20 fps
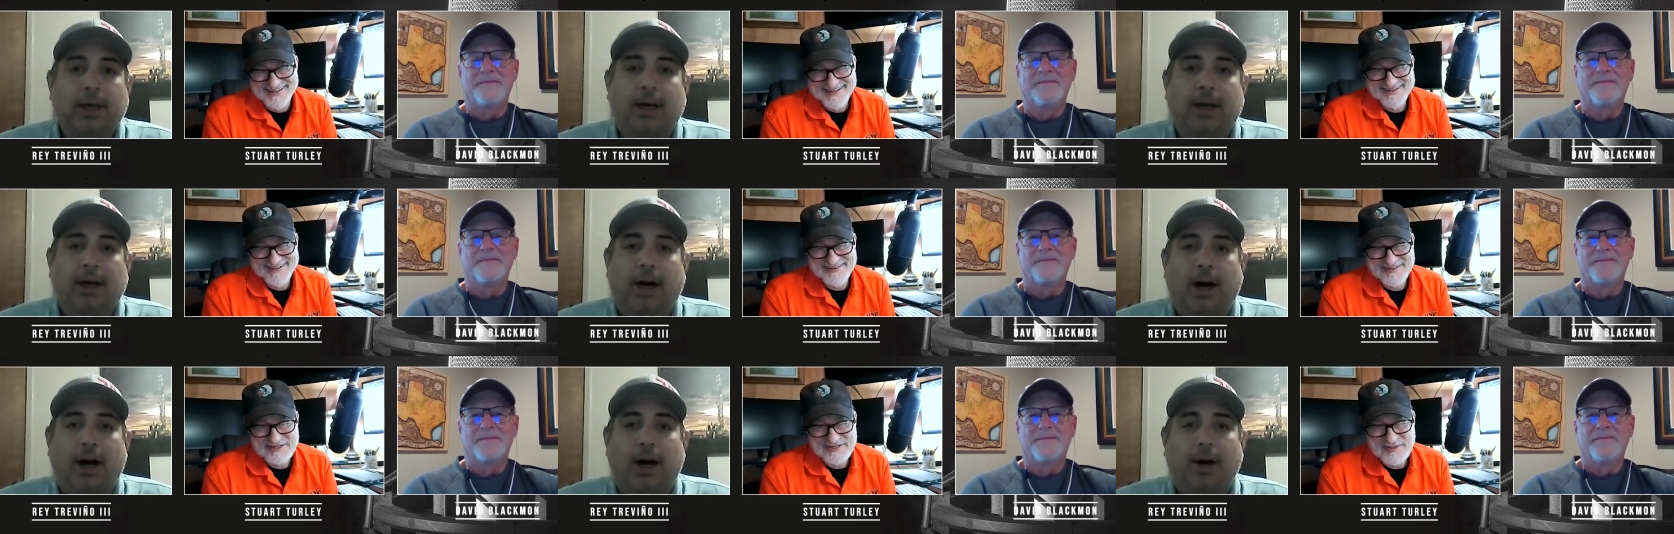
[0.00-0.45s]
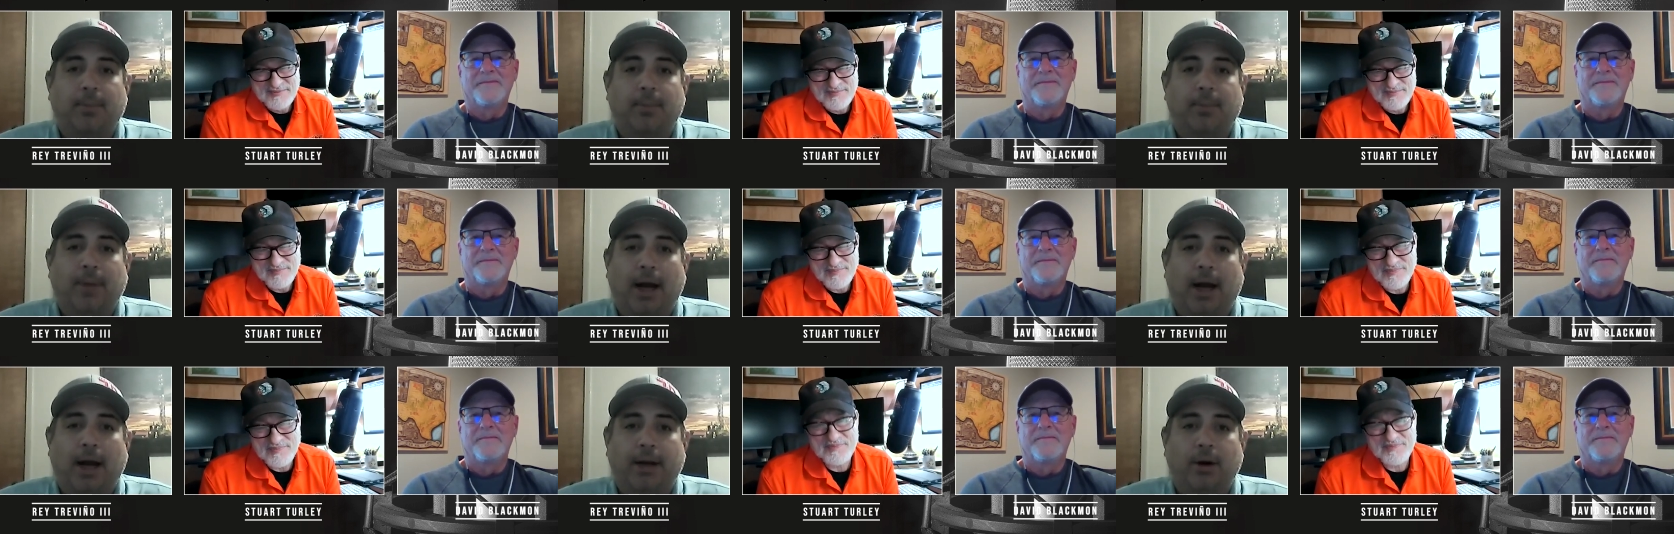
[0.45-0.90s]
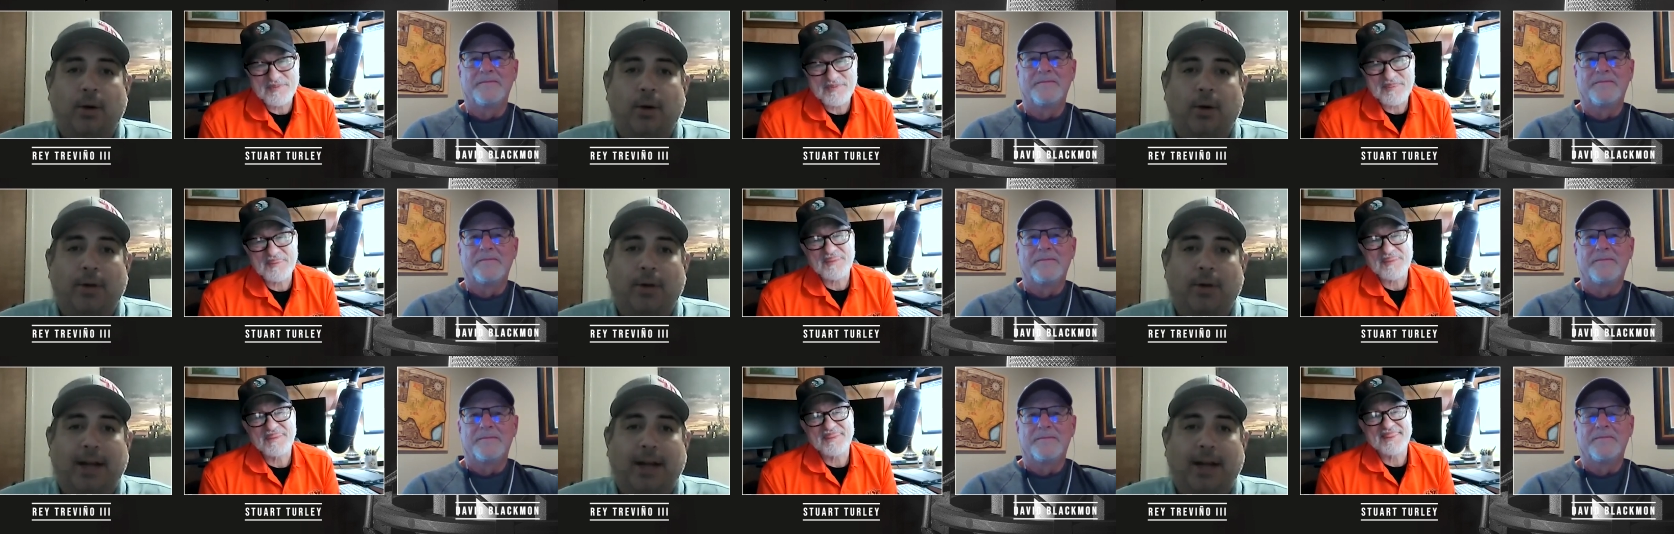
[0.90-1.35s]
Speaker 1: Um, I know
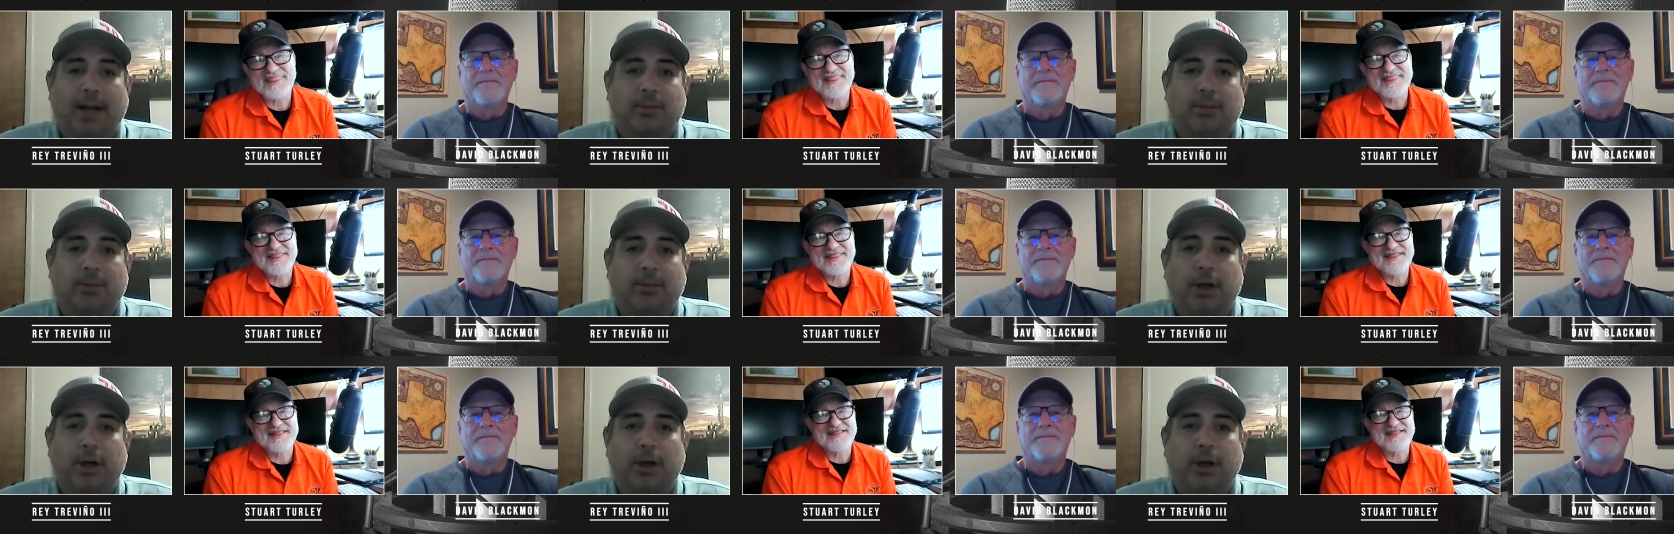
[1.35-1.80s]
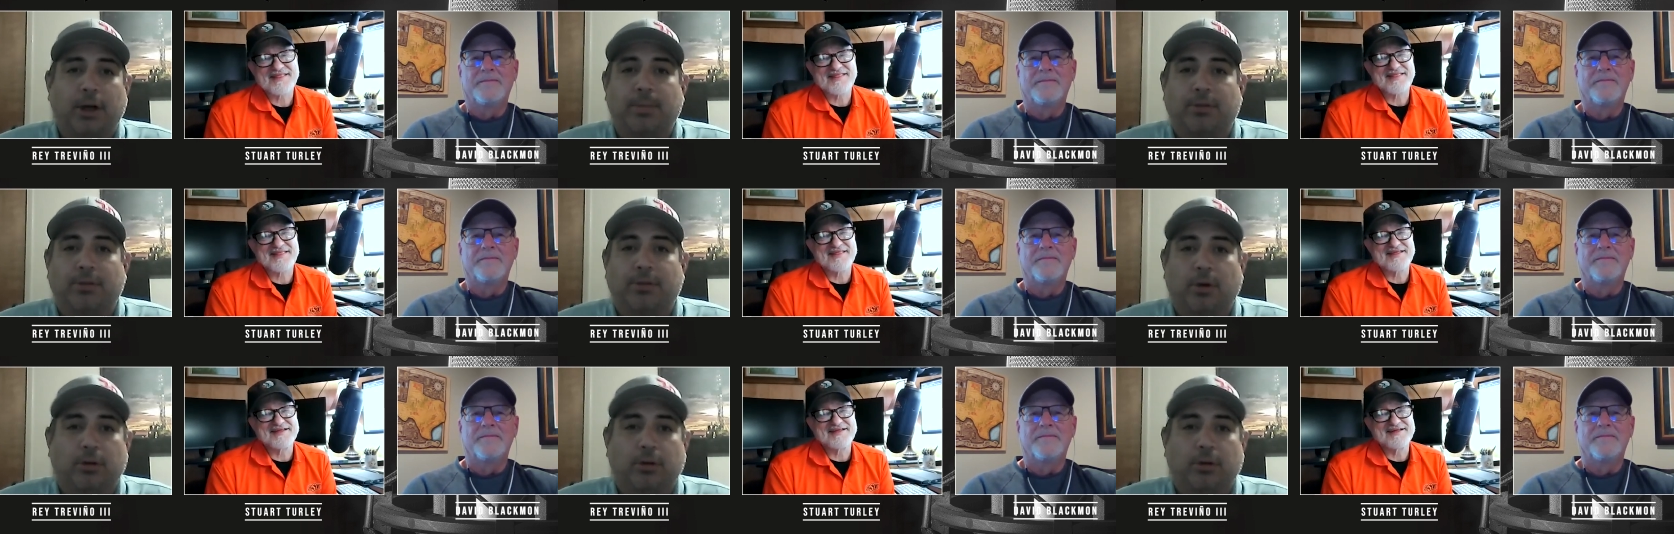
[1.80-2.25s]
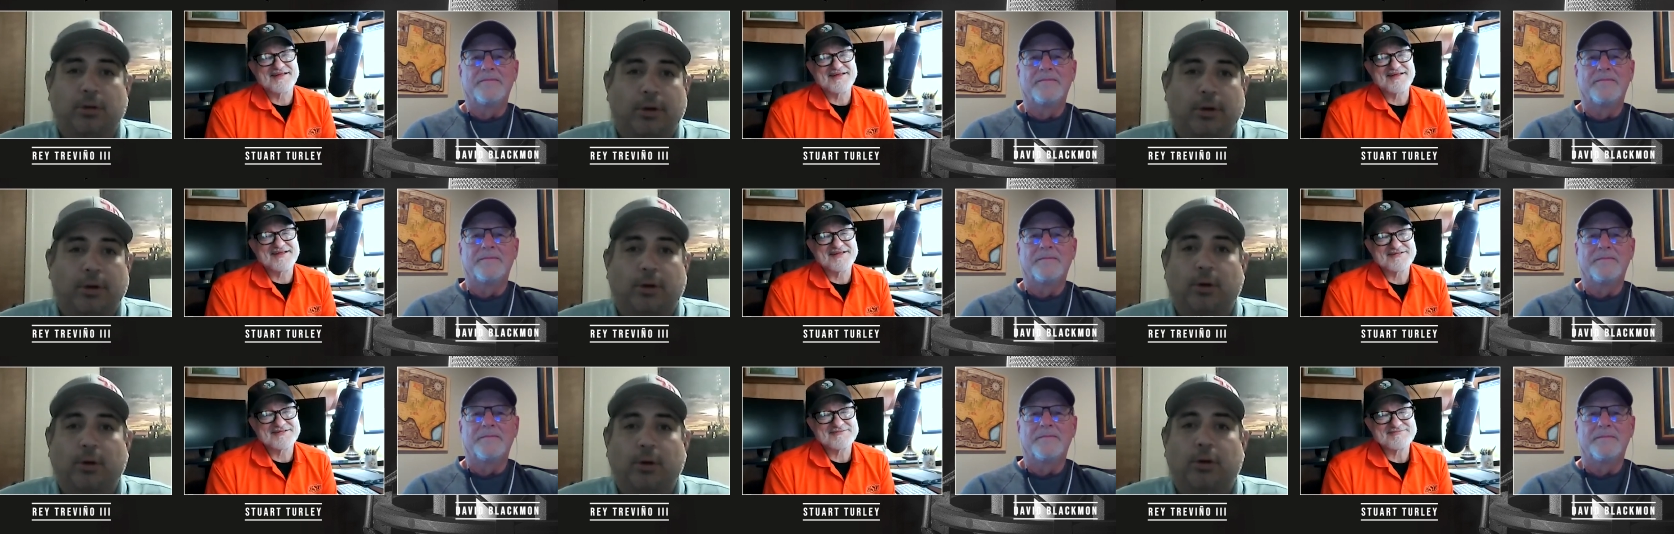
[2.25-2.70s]
I've got some good episodes of The
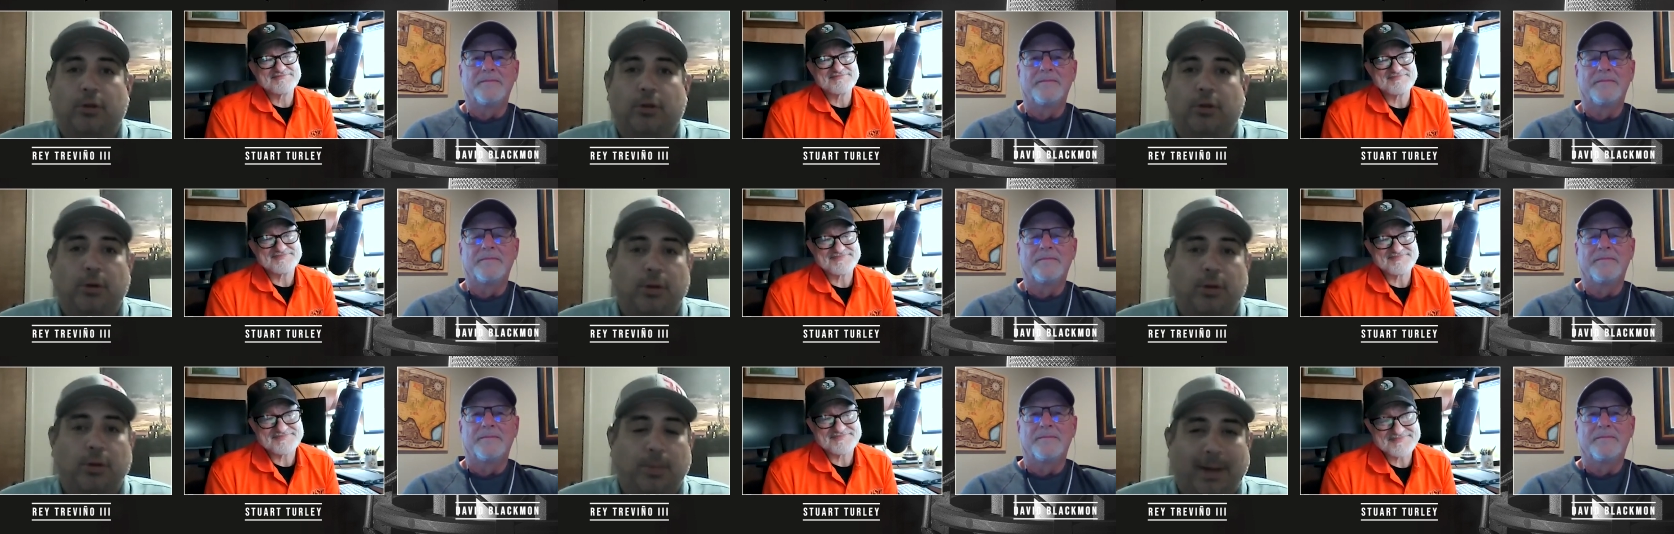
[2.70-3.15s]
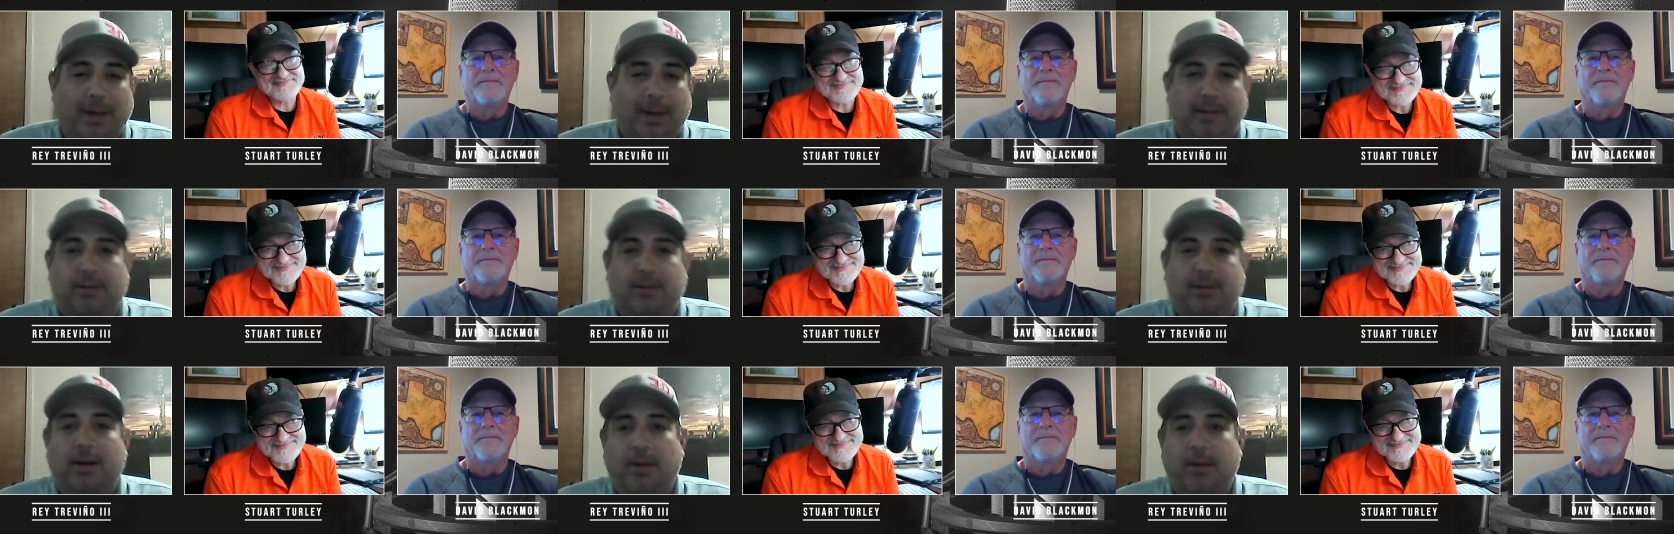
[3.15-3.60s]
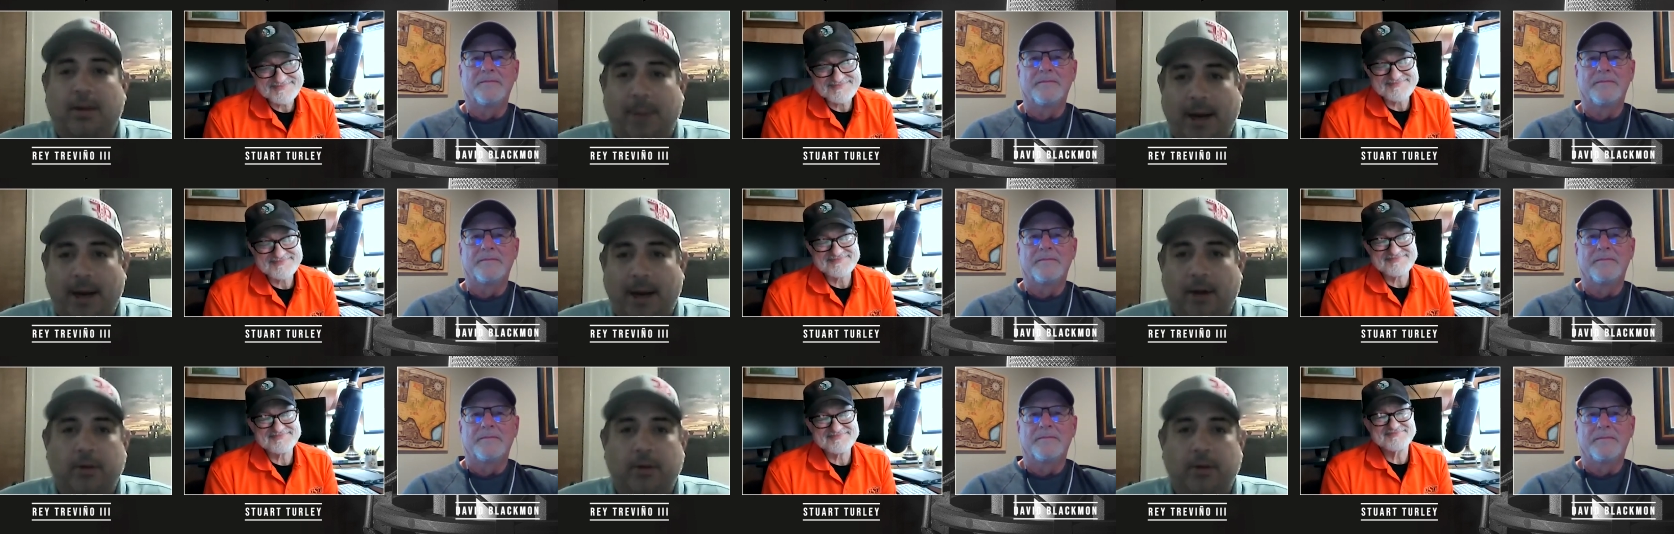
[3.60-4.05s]
Crude Truth about to come
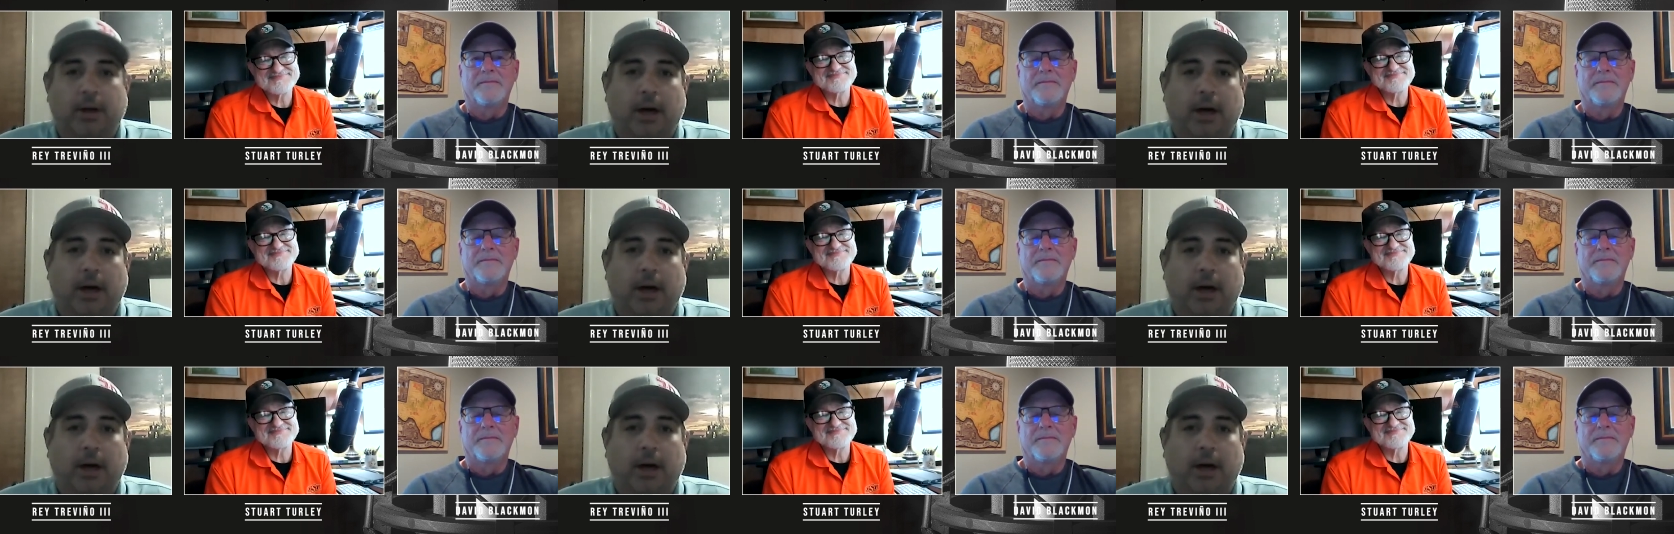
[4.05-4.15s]
out,